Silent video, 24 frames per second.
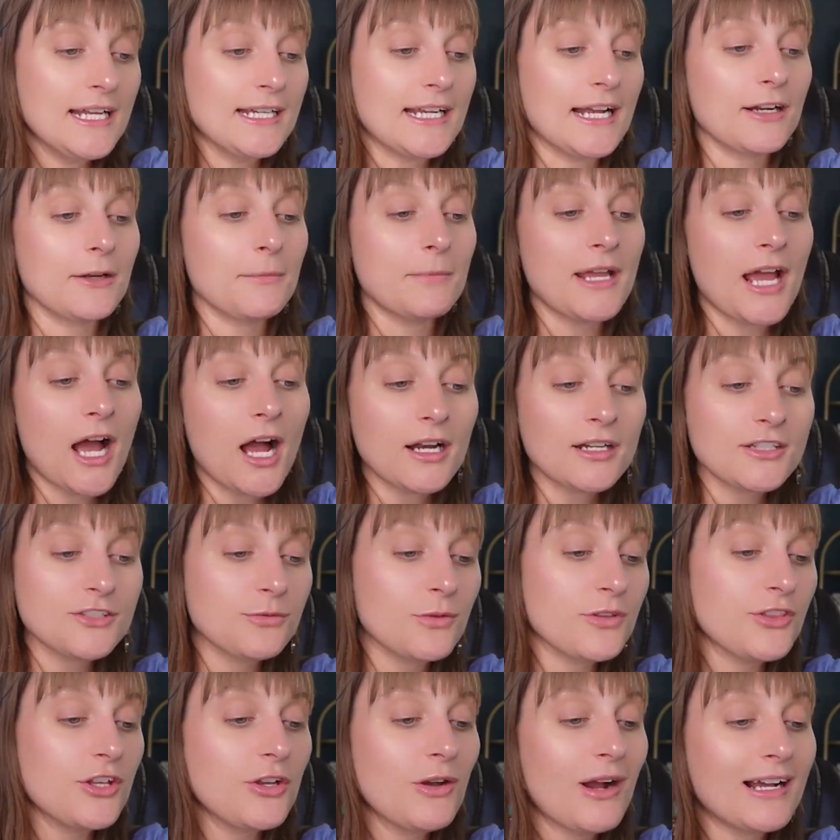Now, to be honest
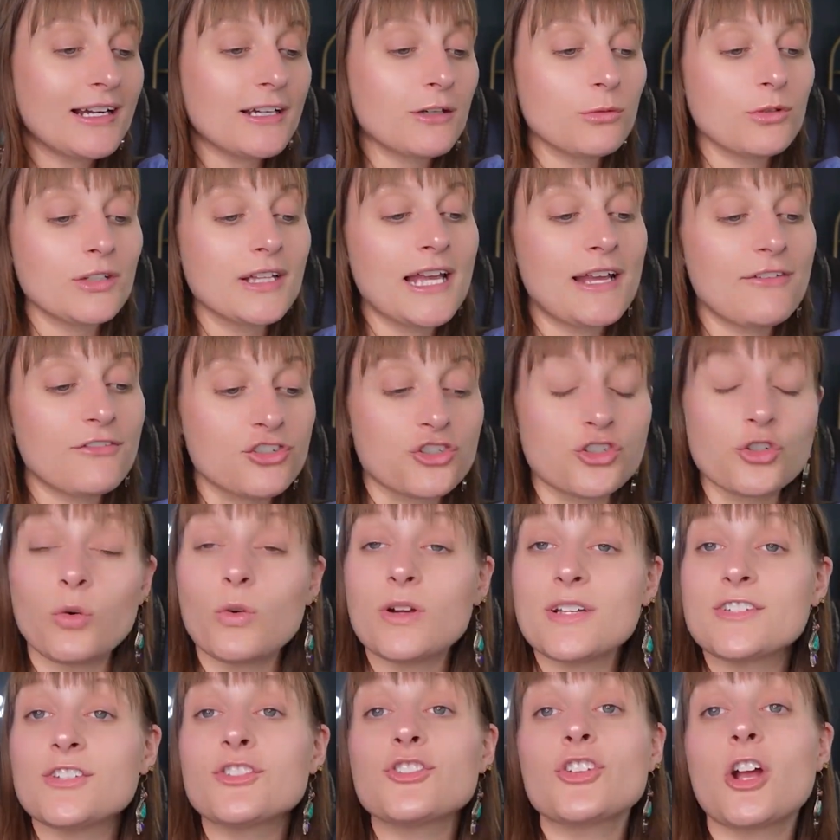with you, I don't really have a
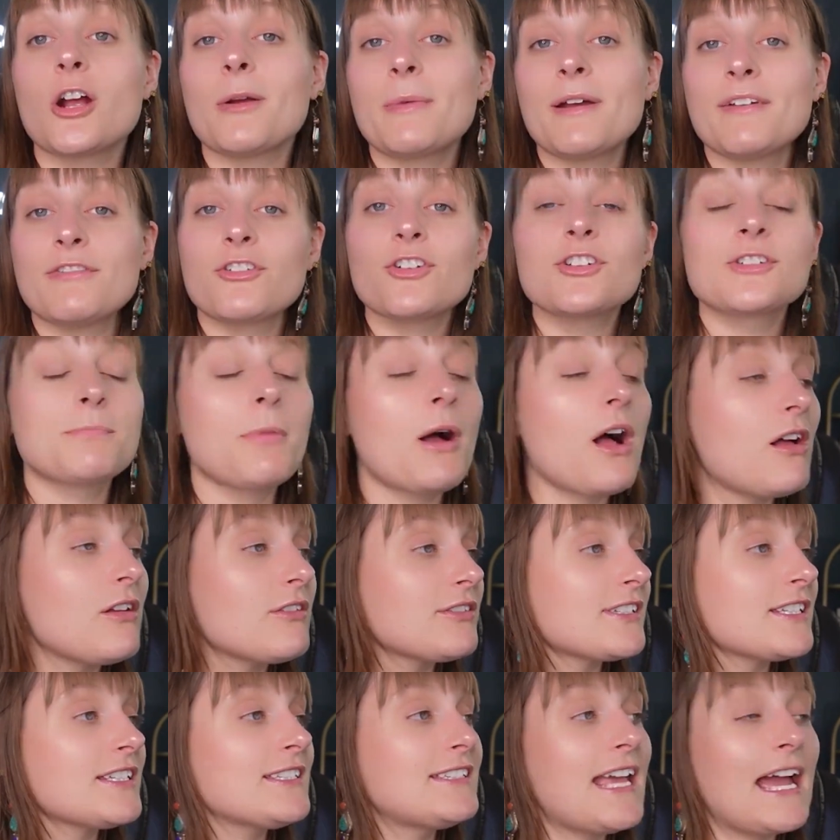choice to start my first
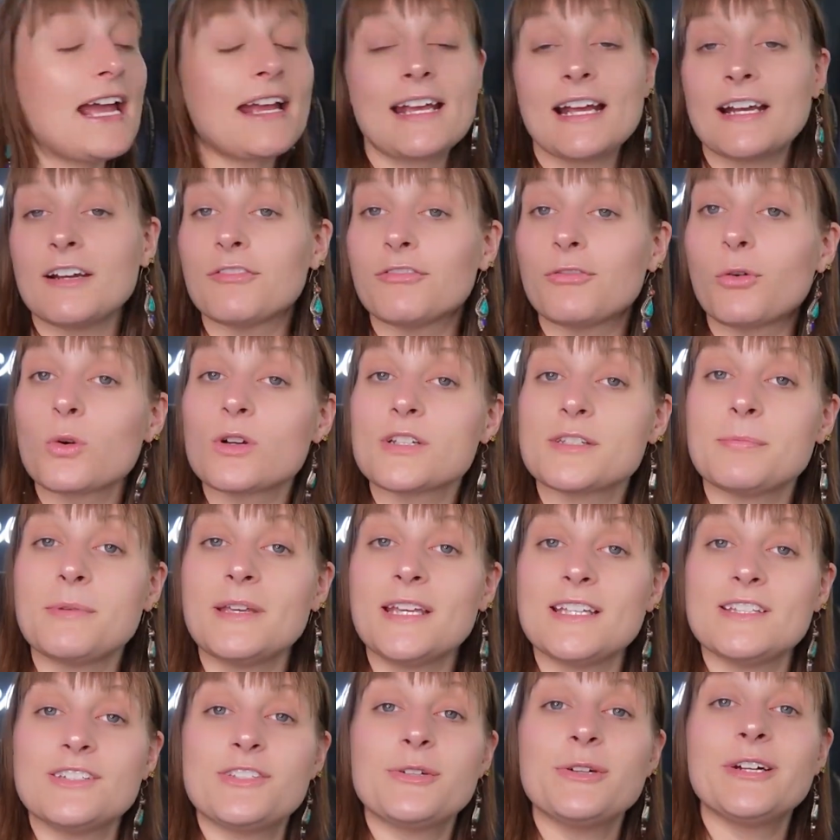policy. Dad kind of forced
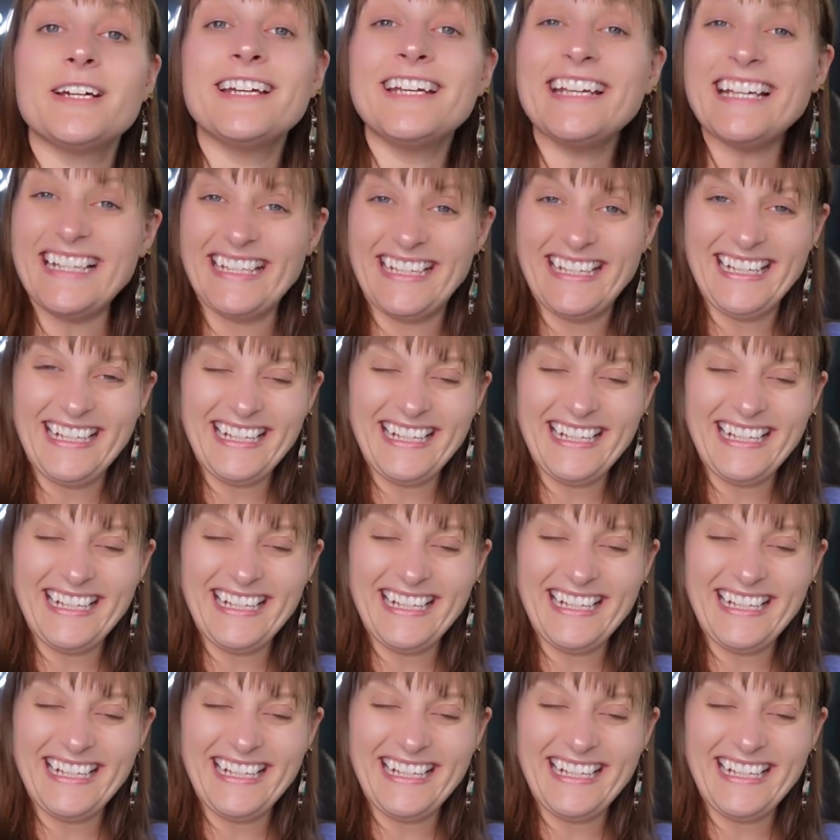me into it.